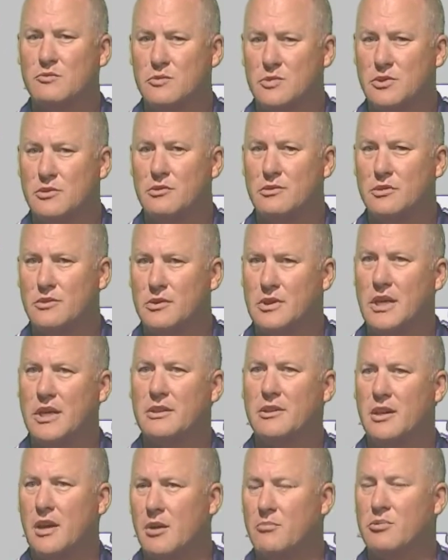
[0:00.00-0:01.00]
when you got
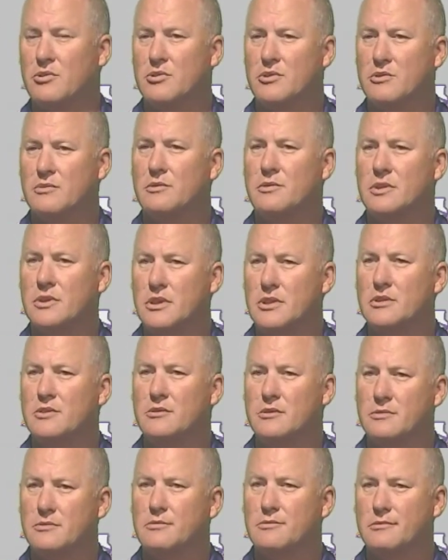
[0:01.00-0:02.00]
the opportunity
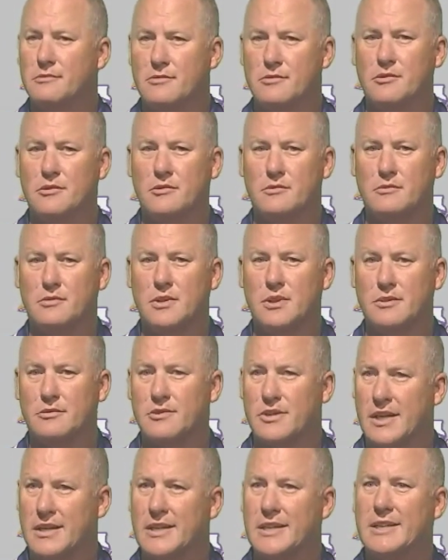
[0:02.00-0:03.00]
to
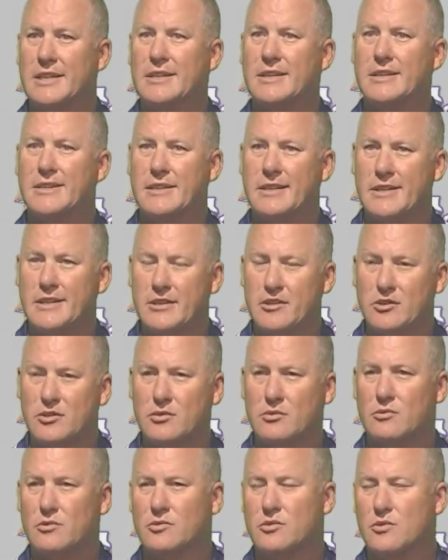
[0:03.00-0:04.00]
try to get it
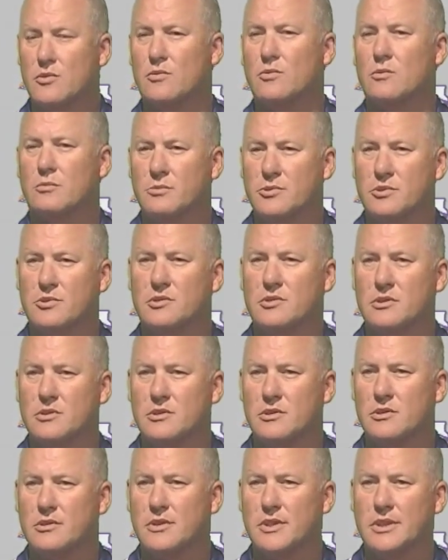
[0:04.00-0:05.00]
into a scoring
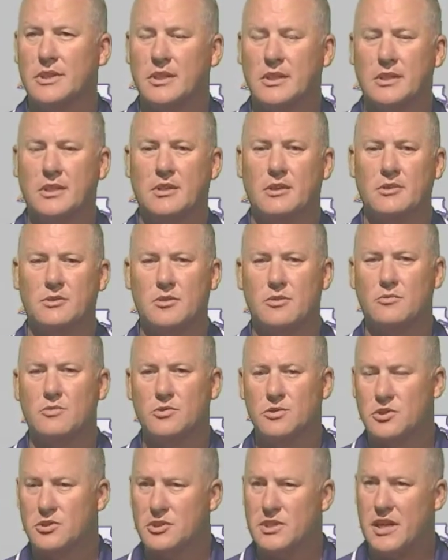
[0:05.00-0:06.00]
position. So we'll
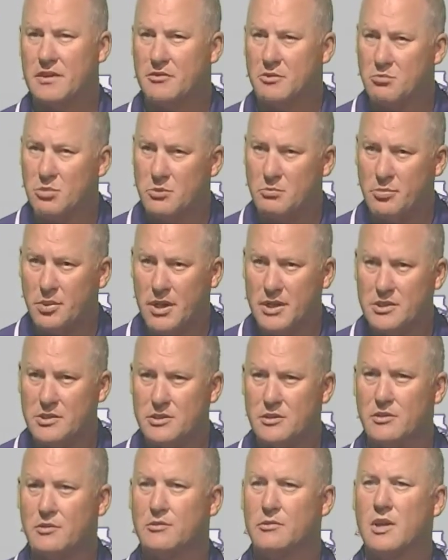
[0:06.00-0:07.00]
just have to be
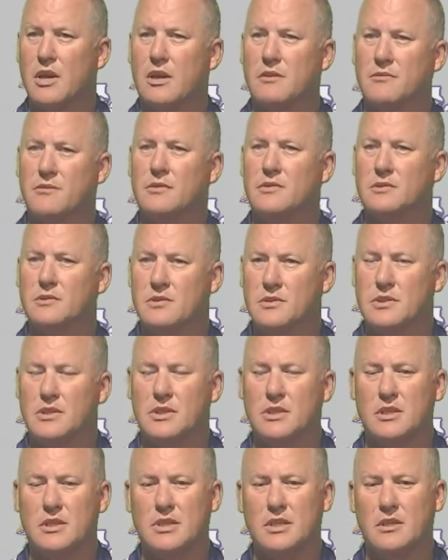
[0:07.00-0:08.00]
patient on offense to
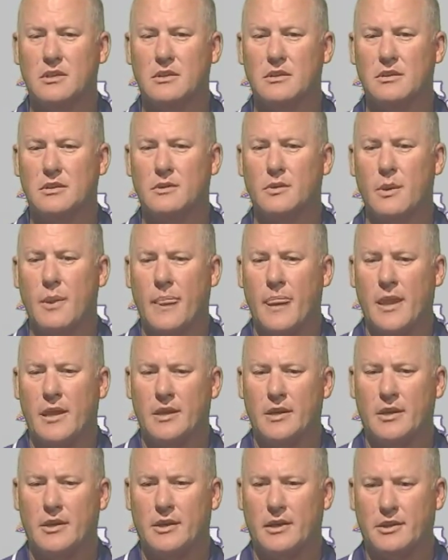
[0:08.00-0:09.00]
get that done.
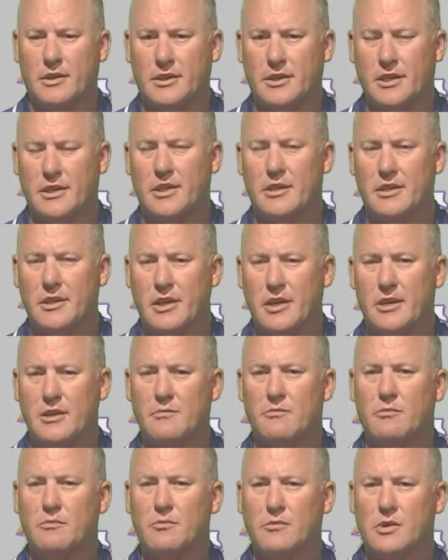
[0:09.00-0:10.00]
The kicking
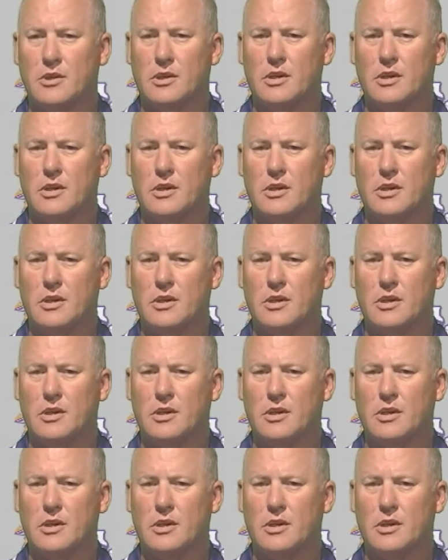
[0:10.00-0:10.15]
game,